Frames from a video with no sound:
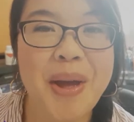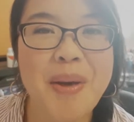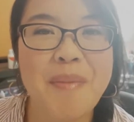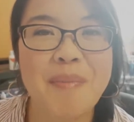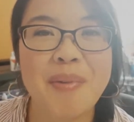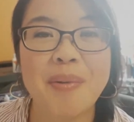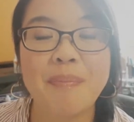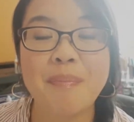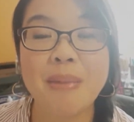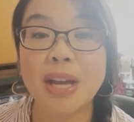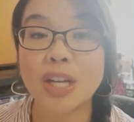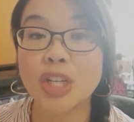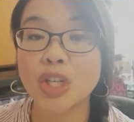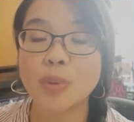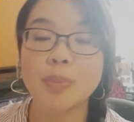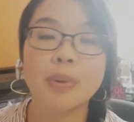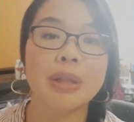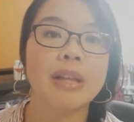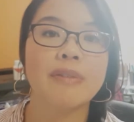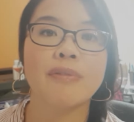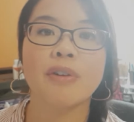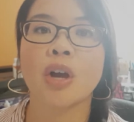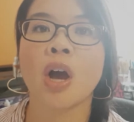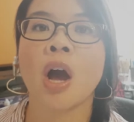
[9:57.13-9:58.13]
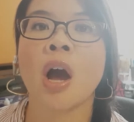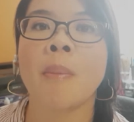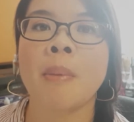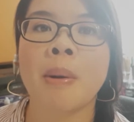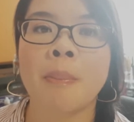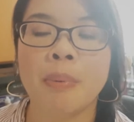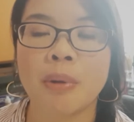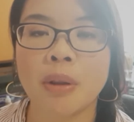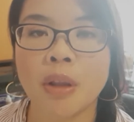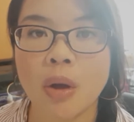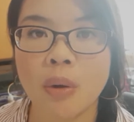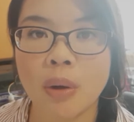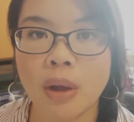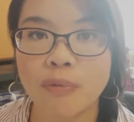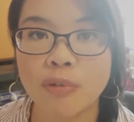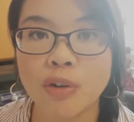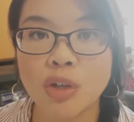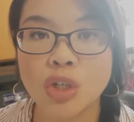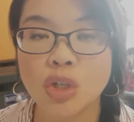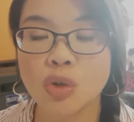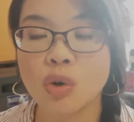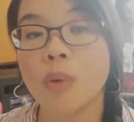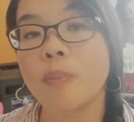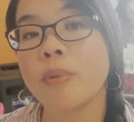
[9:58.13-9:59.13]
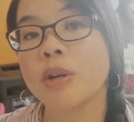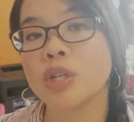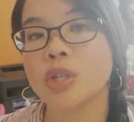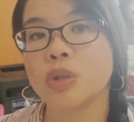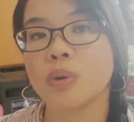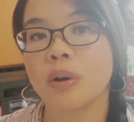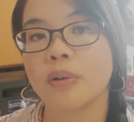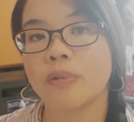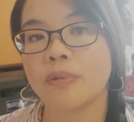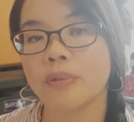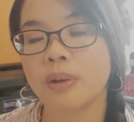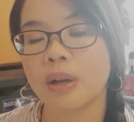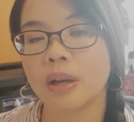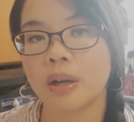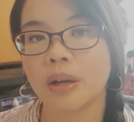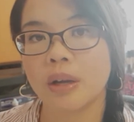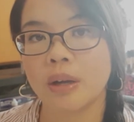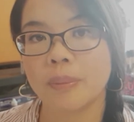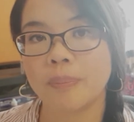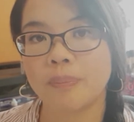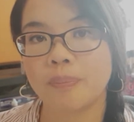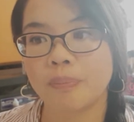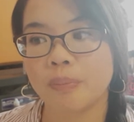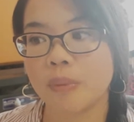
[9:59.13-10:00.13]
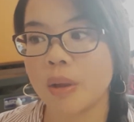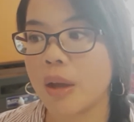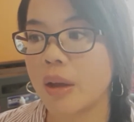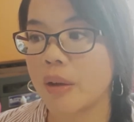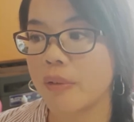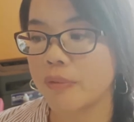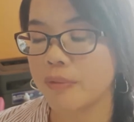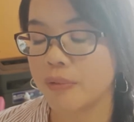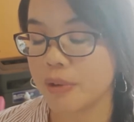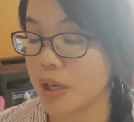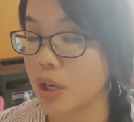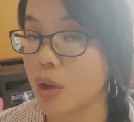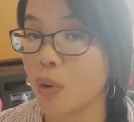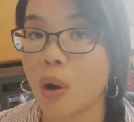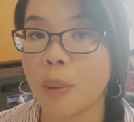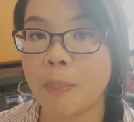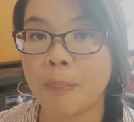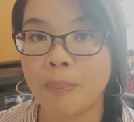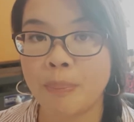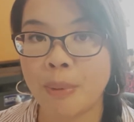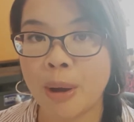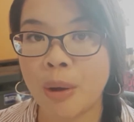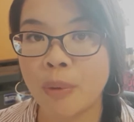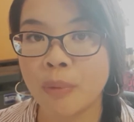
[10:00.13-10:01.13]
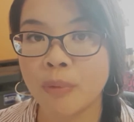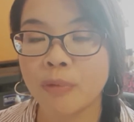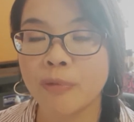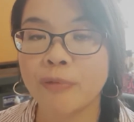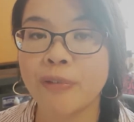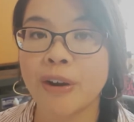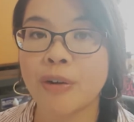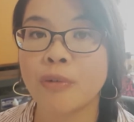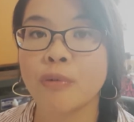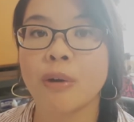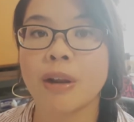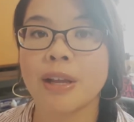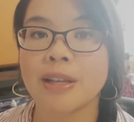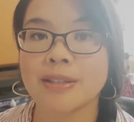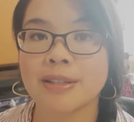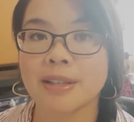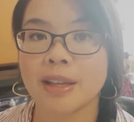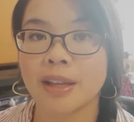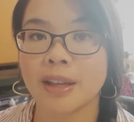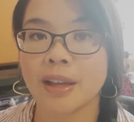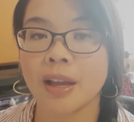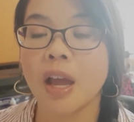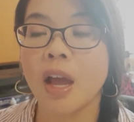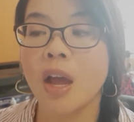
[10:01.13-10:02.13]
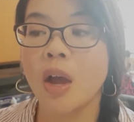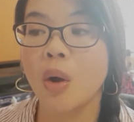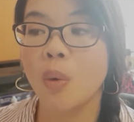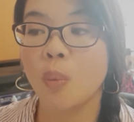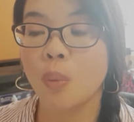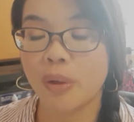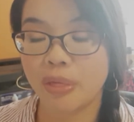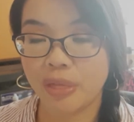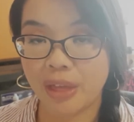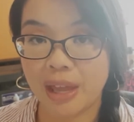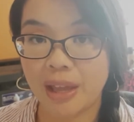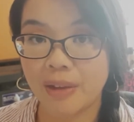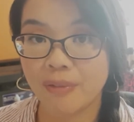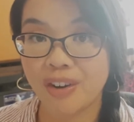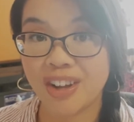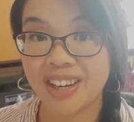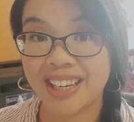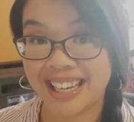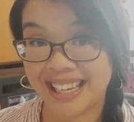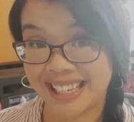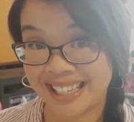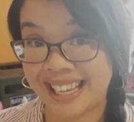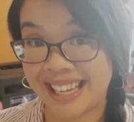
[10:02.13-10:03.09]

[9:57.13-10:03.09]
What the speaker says: But make sure you leave a comment below if you do want me to do a video about fundraising with Avon in